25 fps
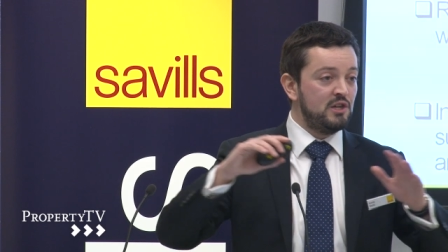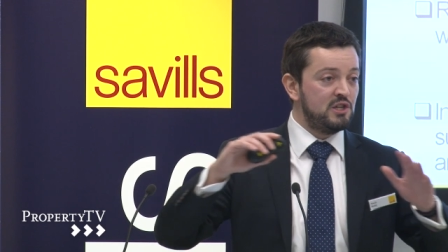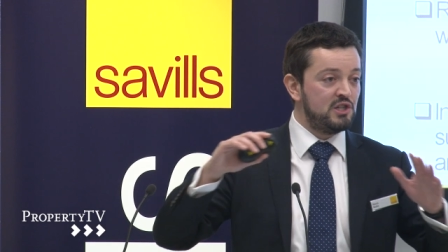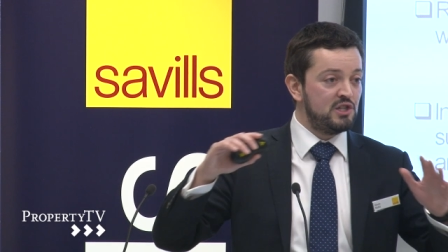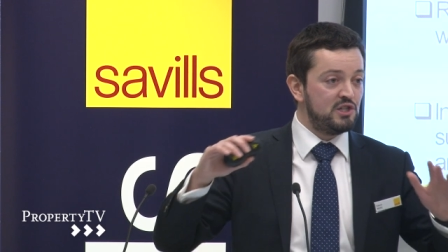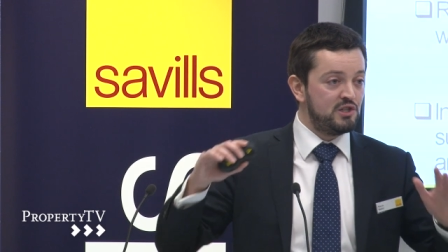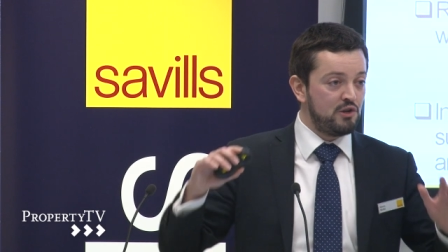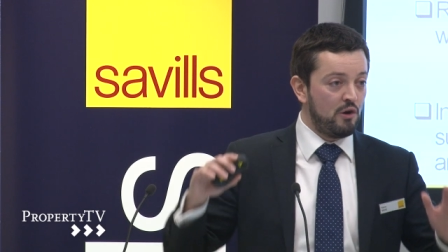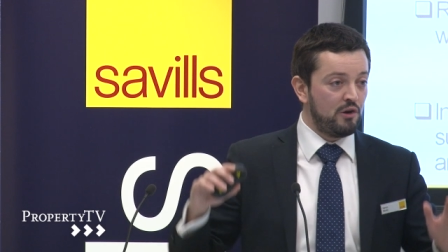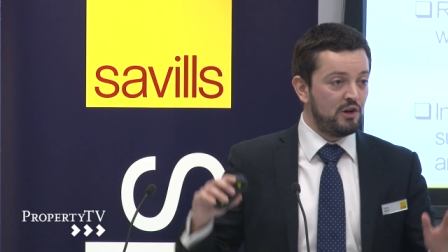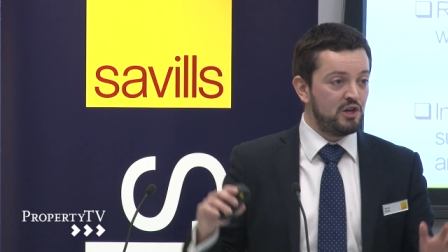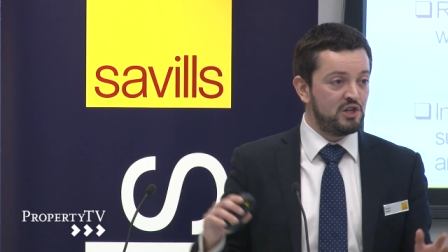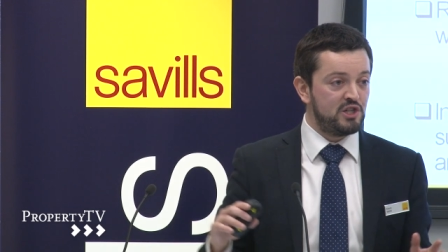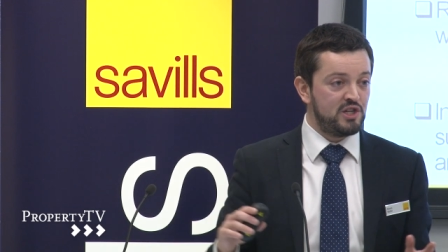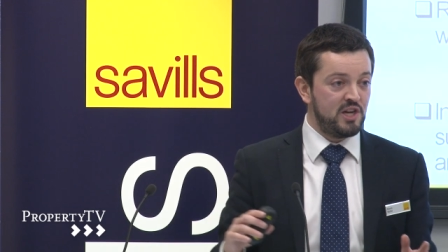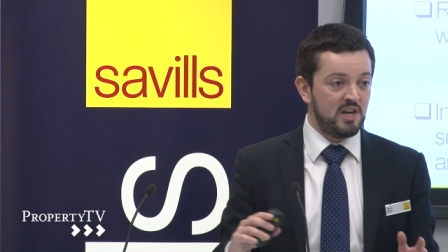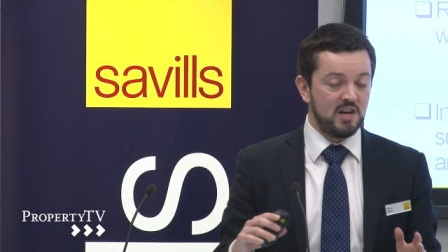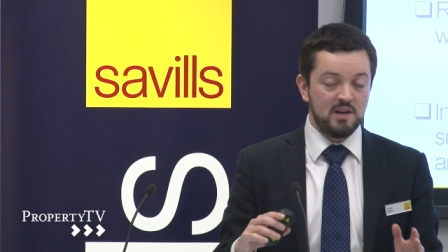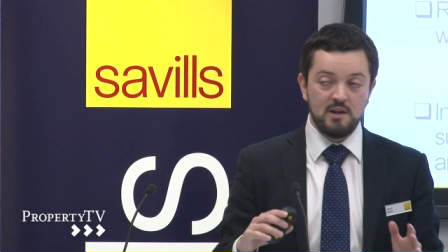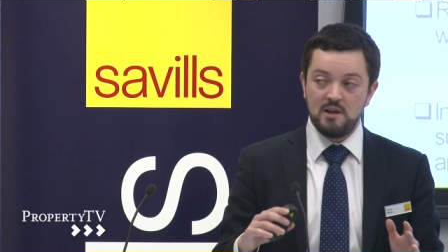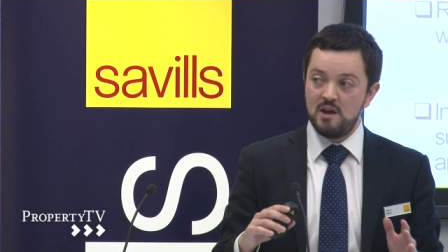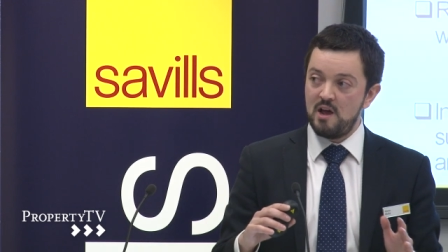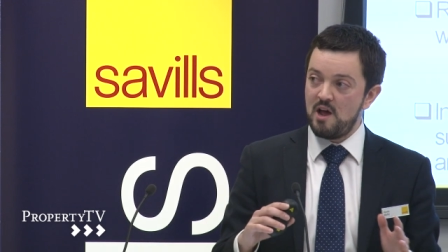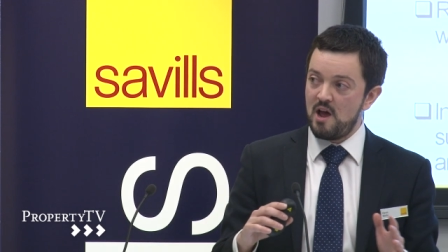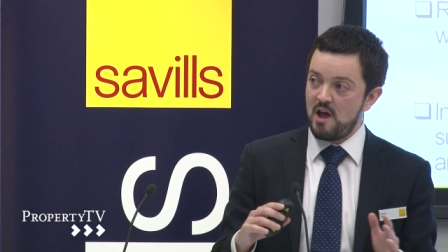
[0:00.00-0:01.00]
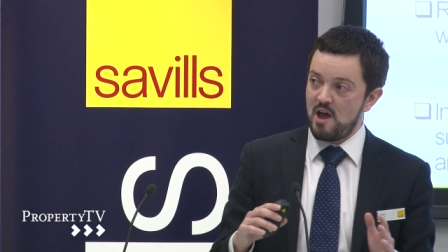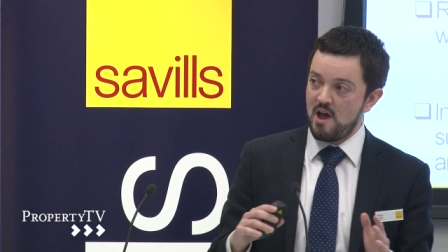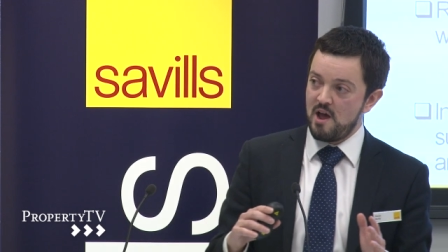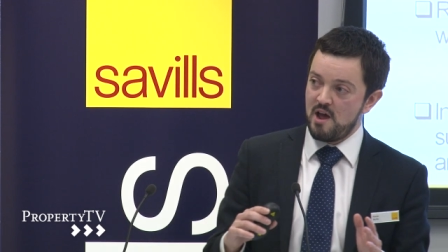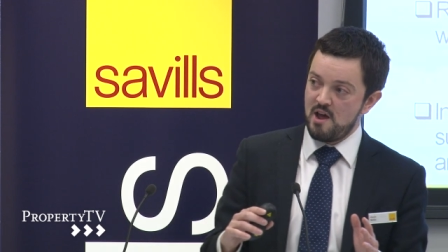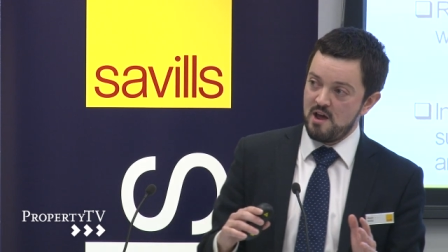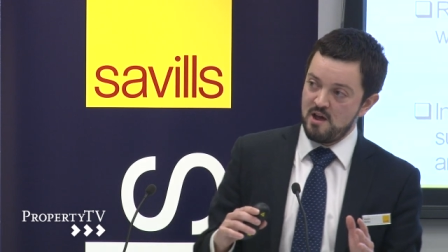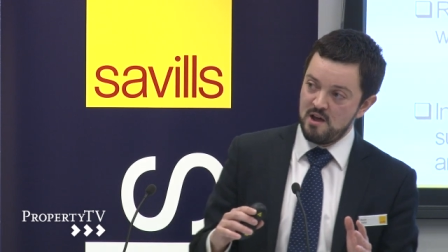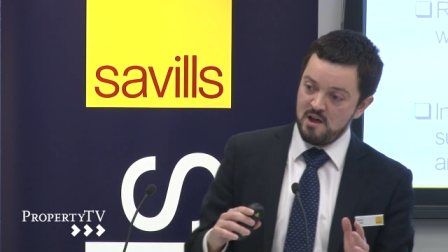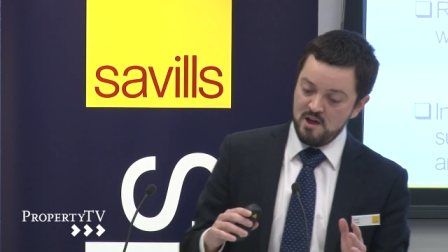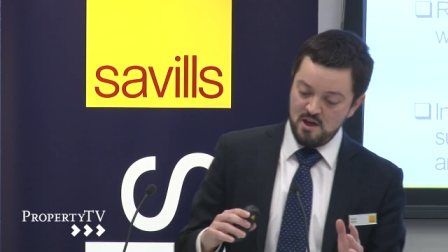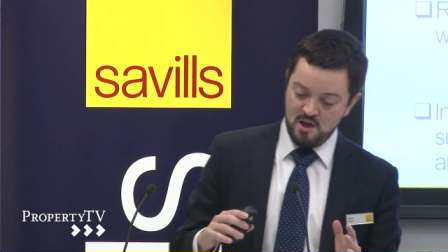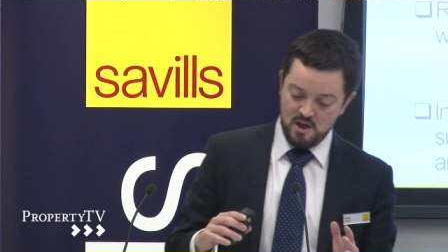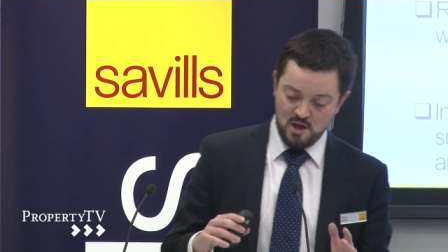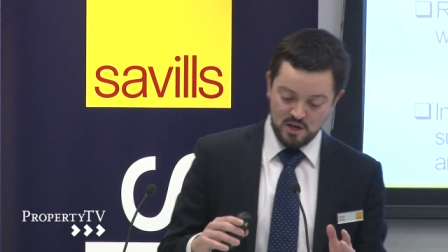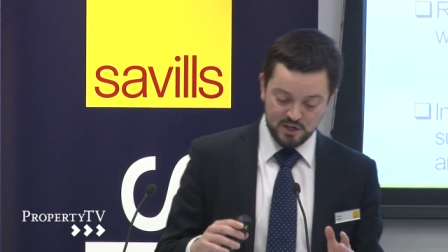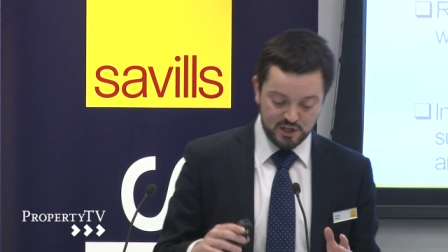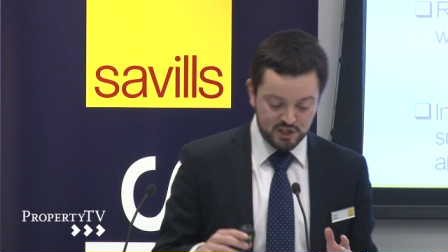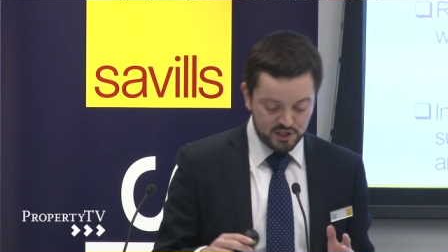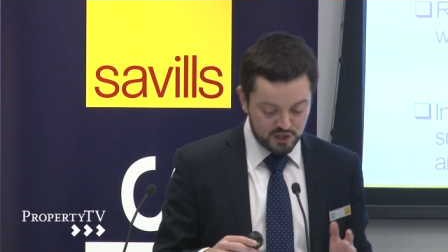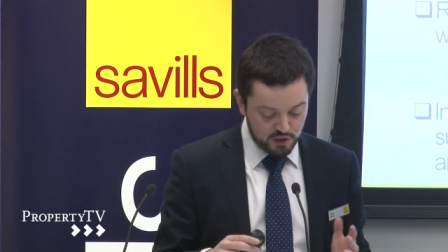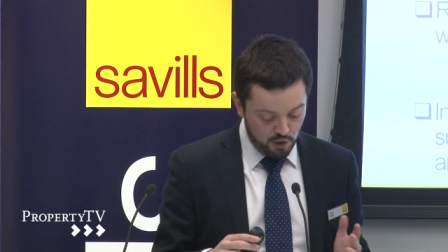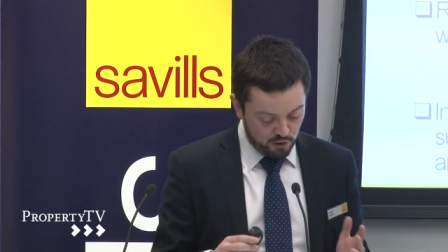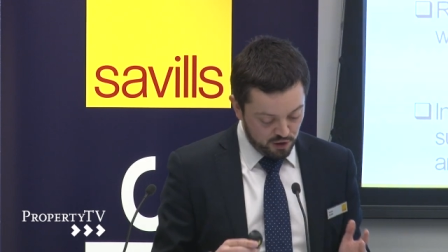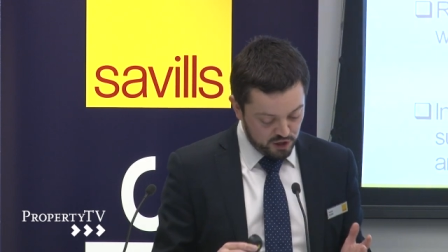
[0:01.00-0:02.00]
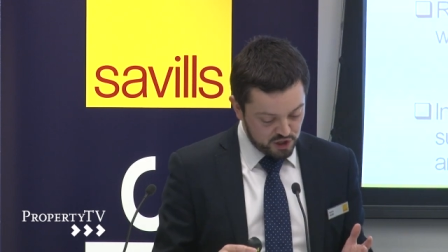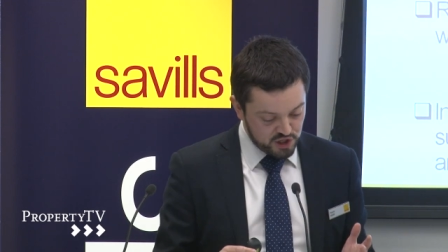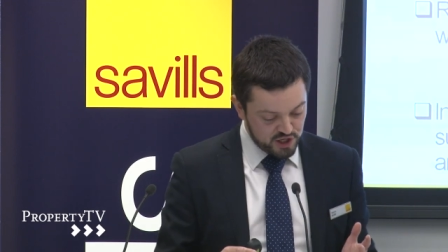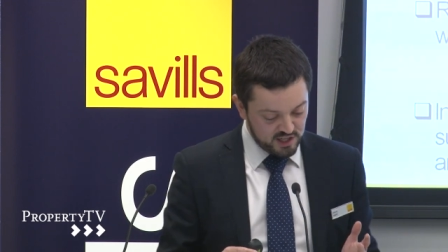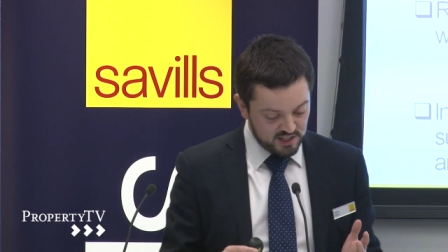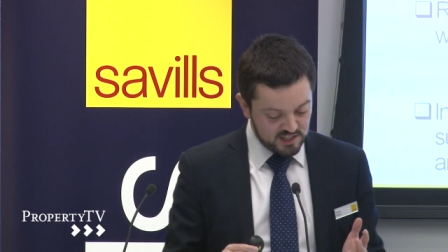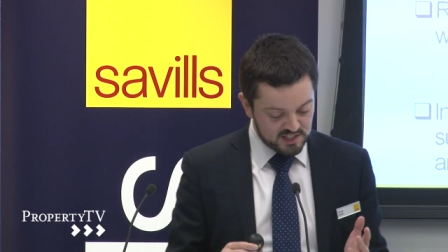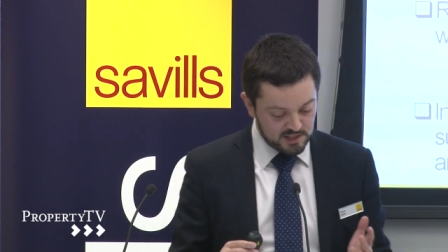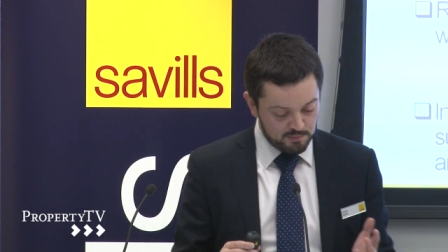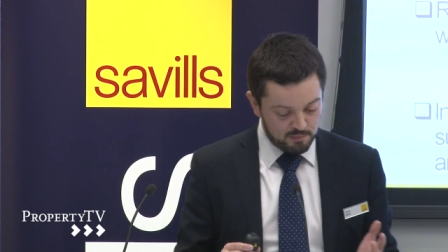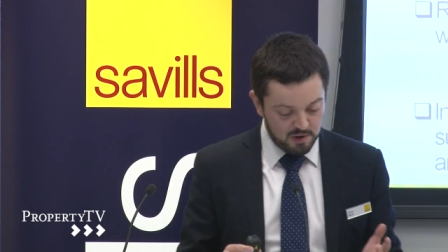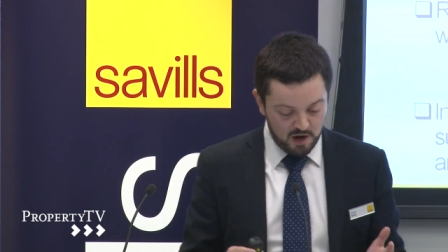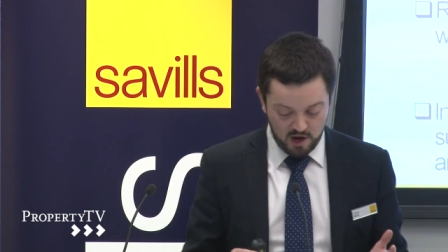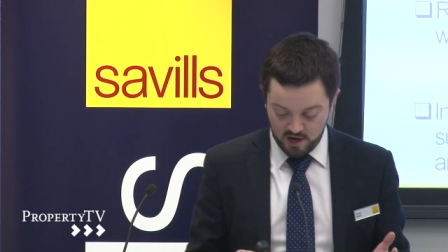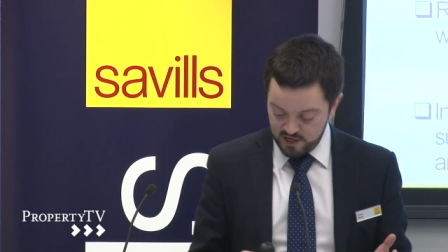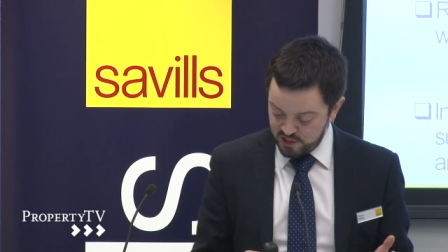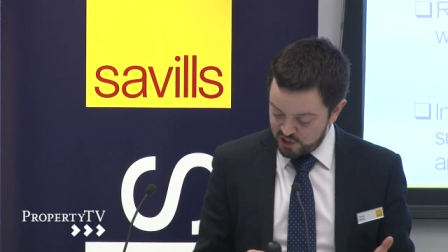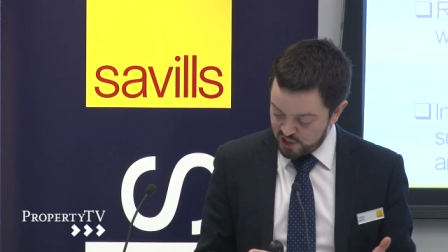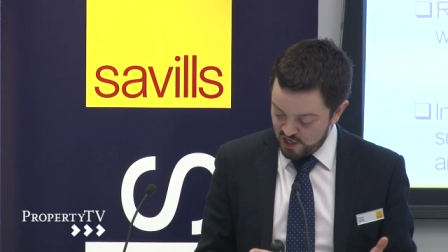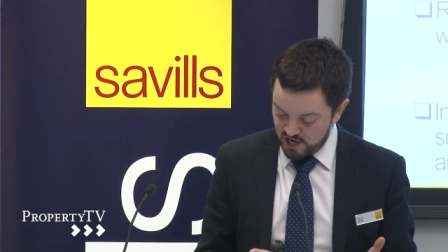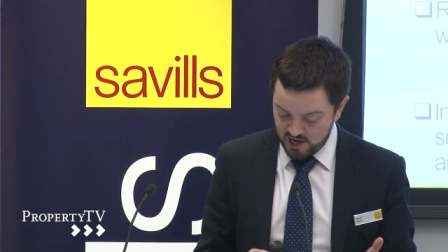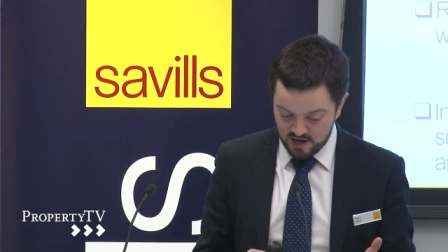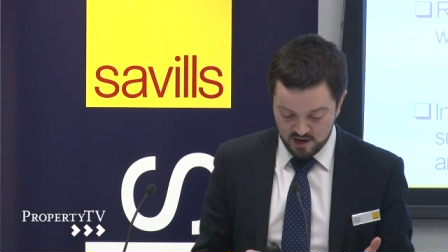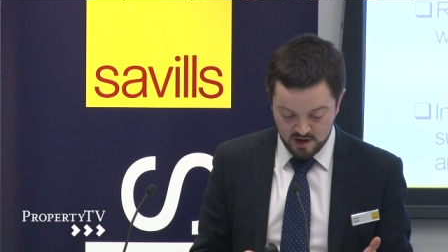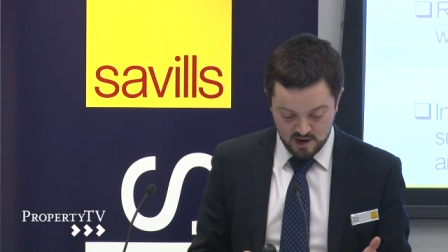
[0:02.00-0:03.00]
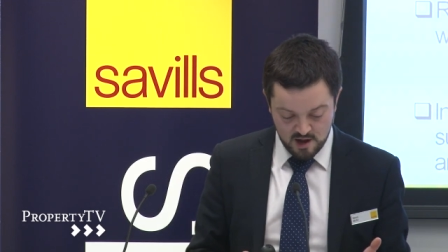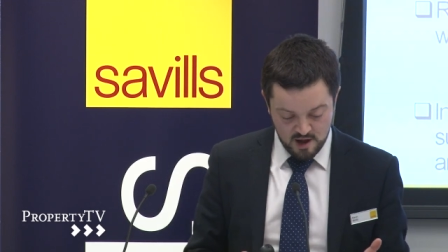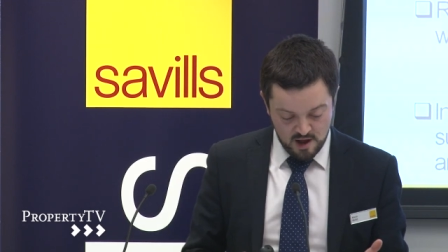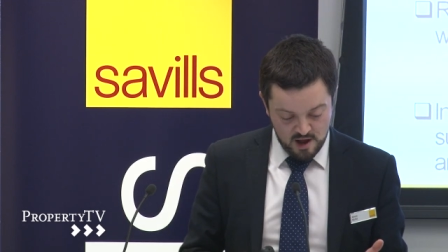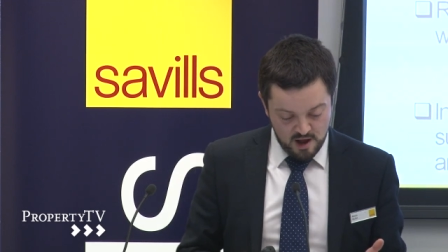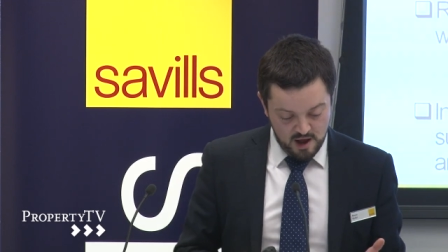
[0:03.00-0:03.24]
astonishing supply chain,